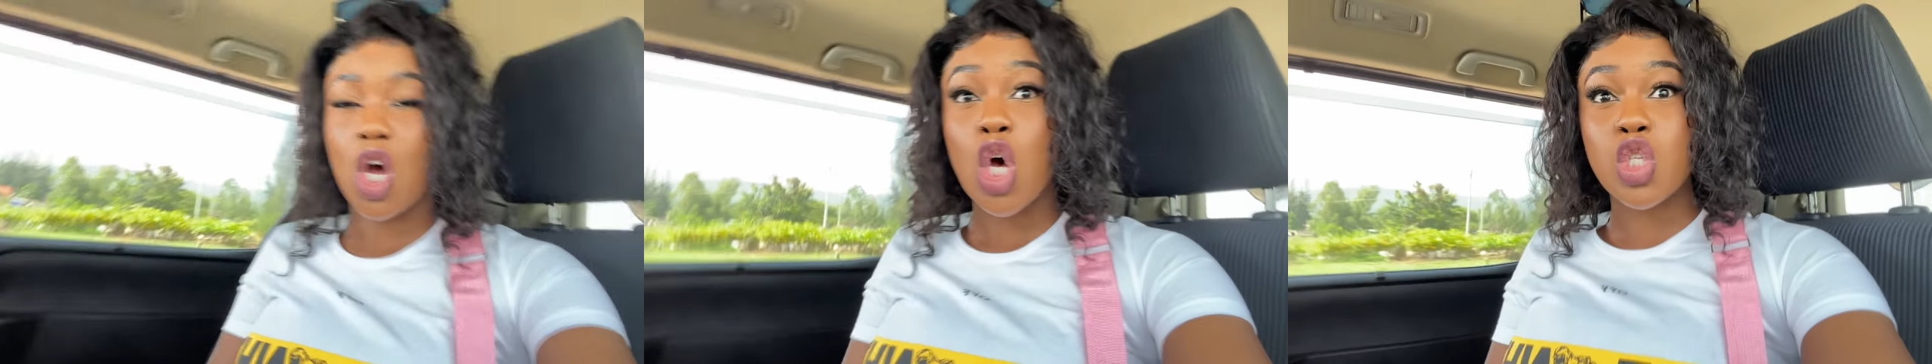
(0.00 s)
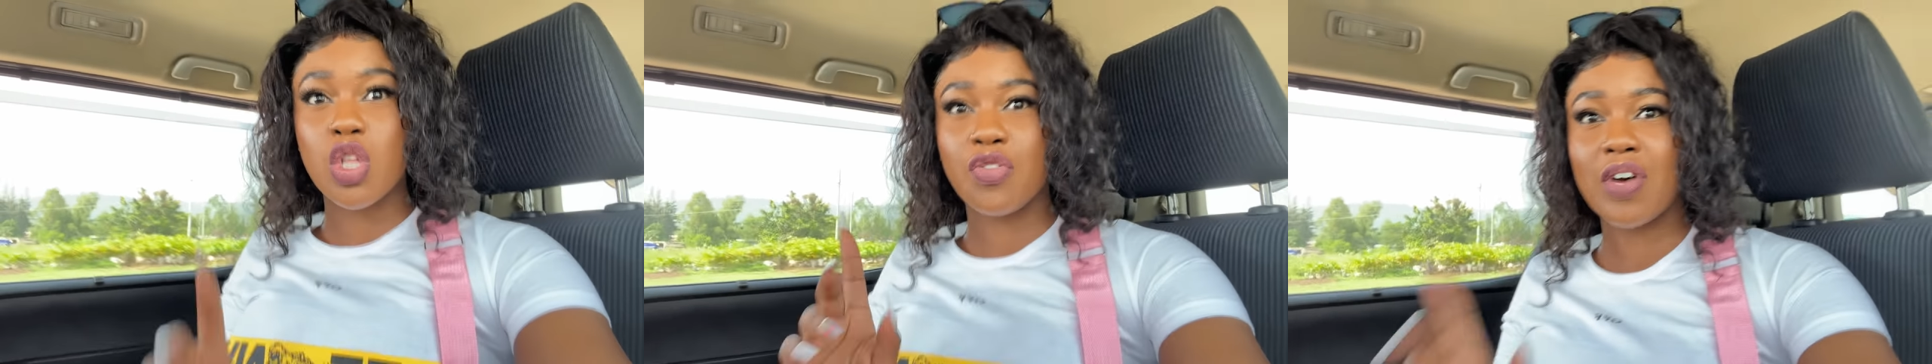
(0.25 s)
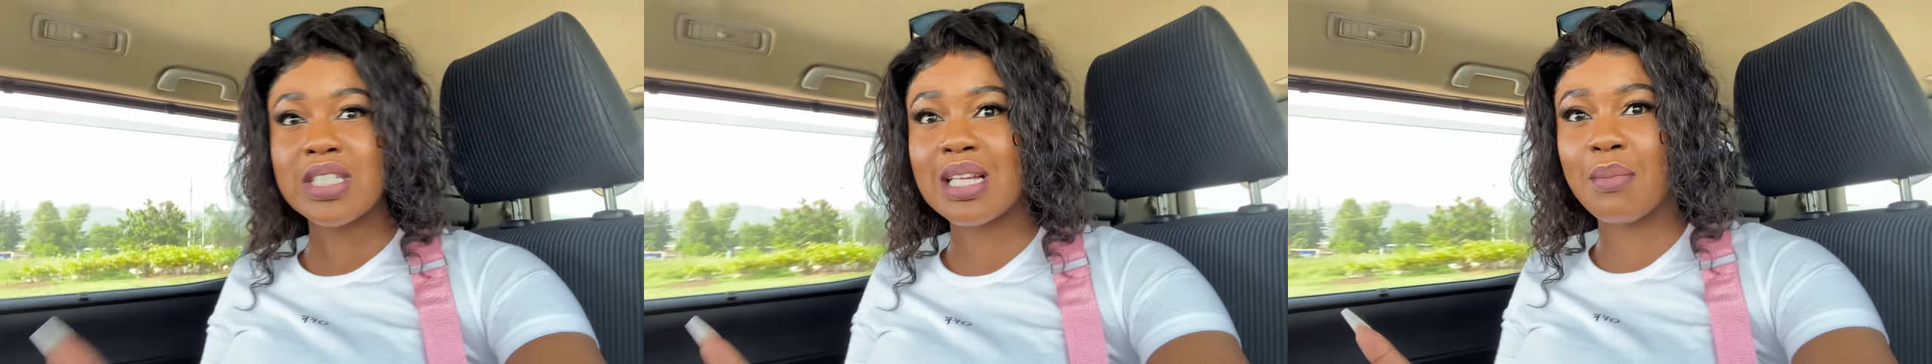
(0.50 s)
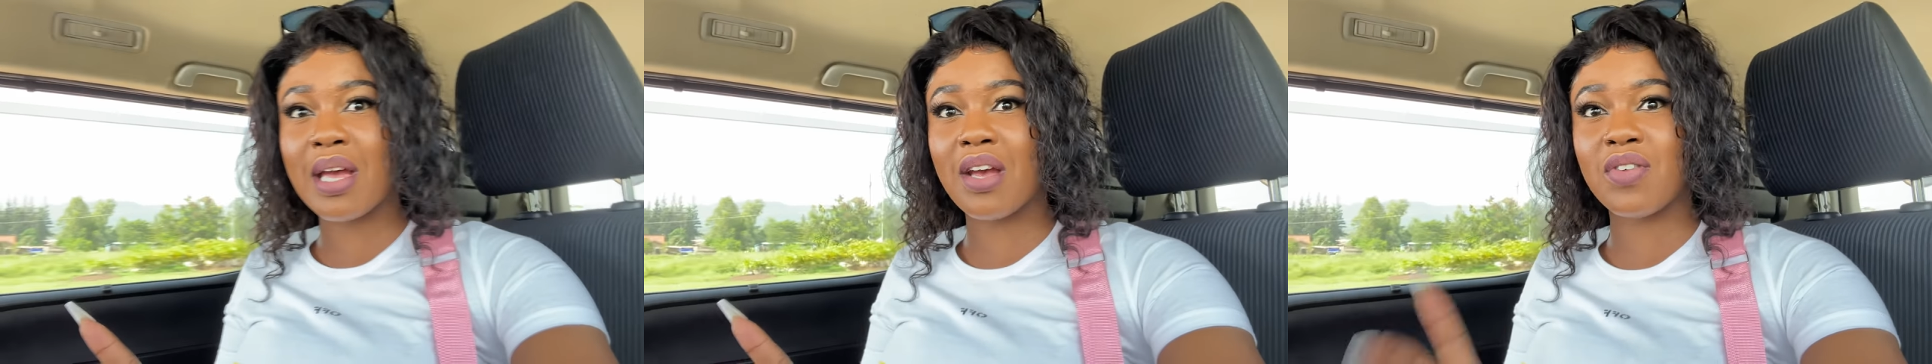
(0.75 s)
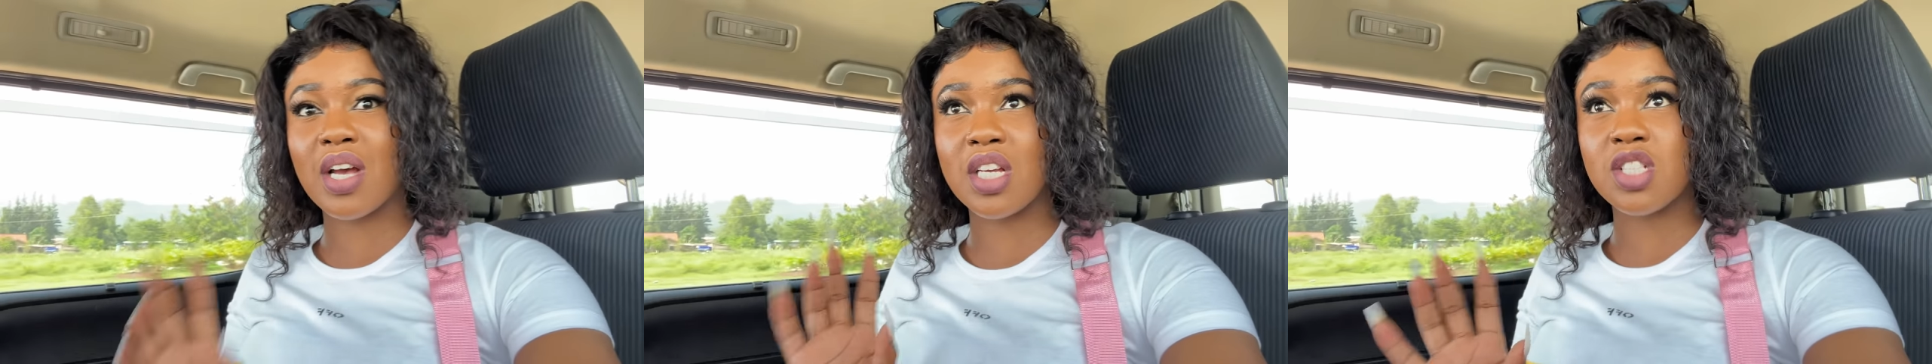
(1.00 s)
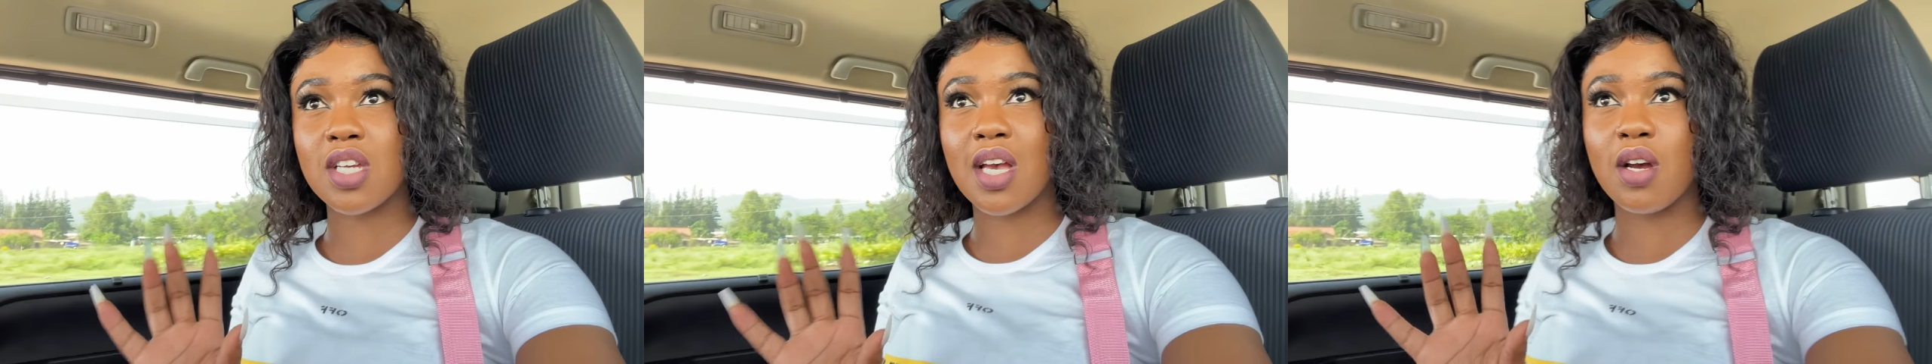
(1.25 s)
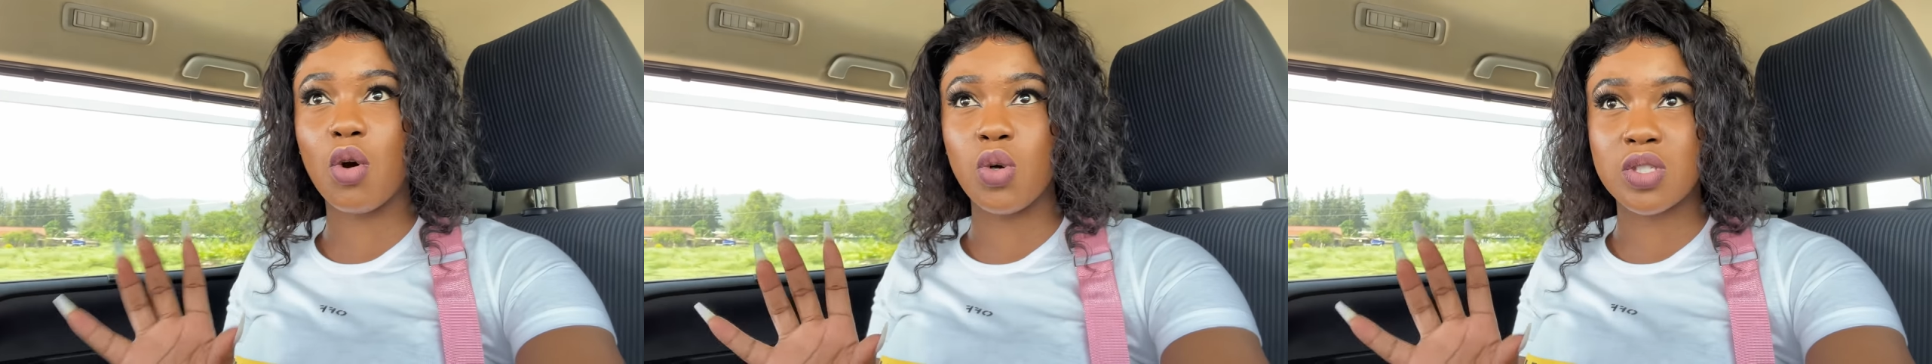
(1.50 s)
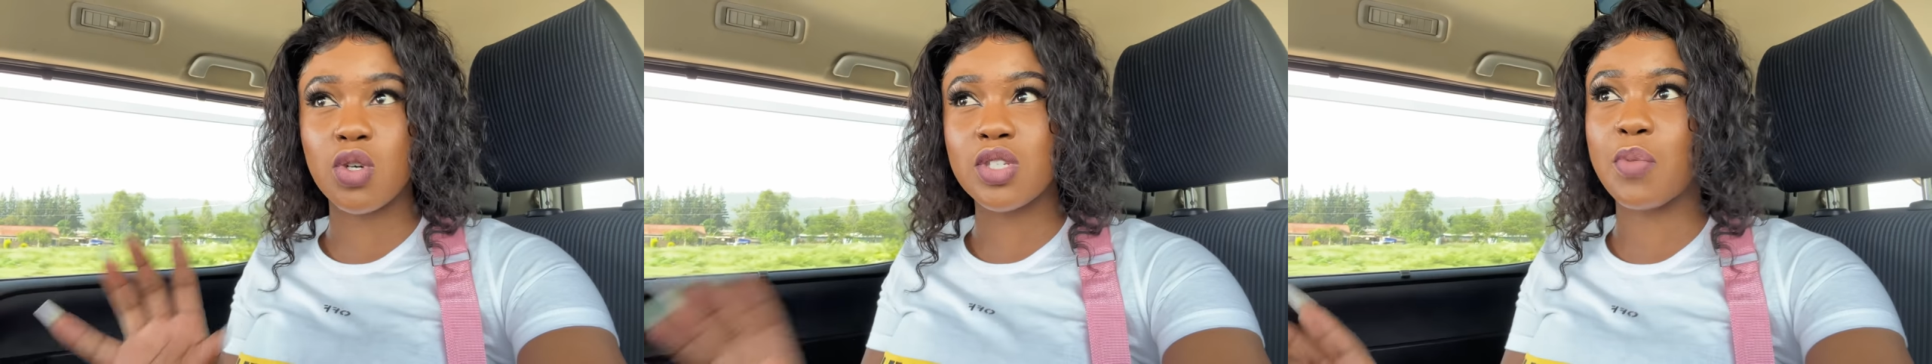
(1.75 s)
So the first time I ever ate oh,
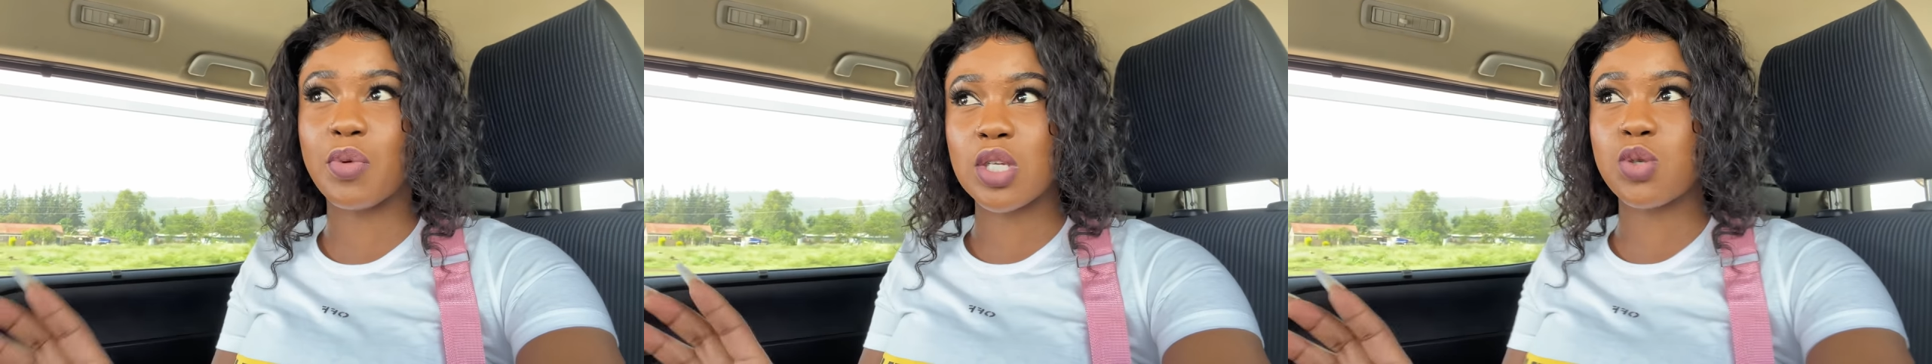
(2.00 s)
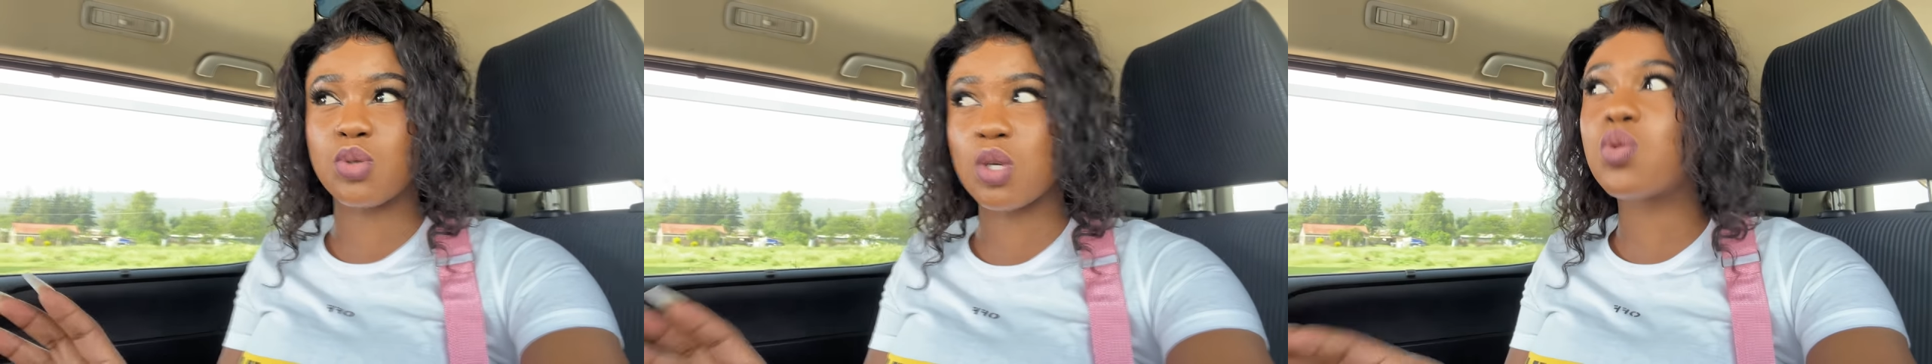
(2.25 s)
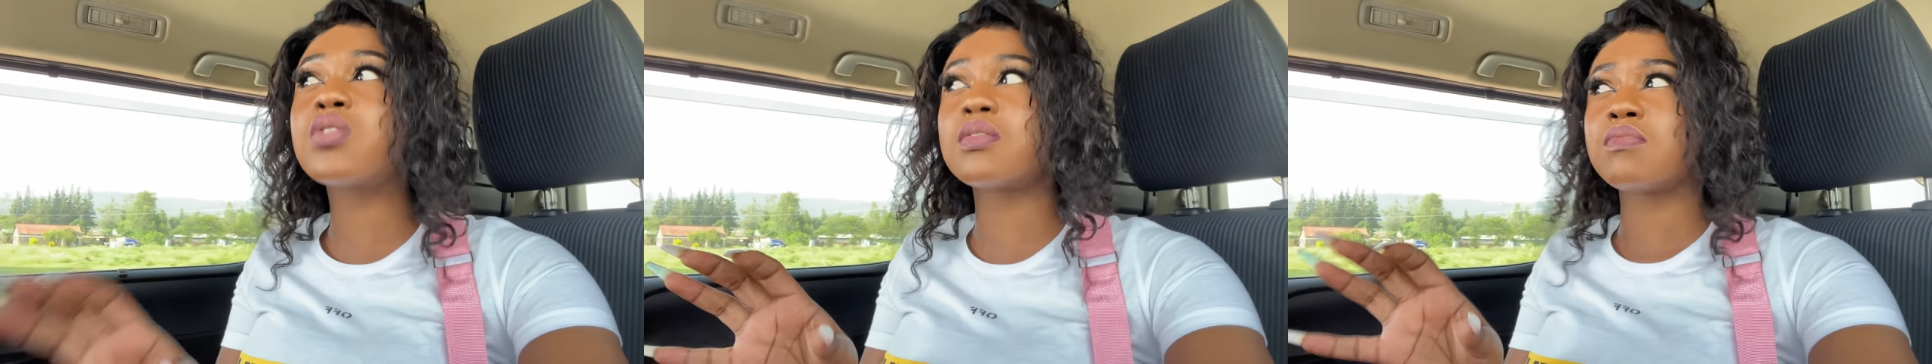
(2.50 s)
sauteed potatoes, it was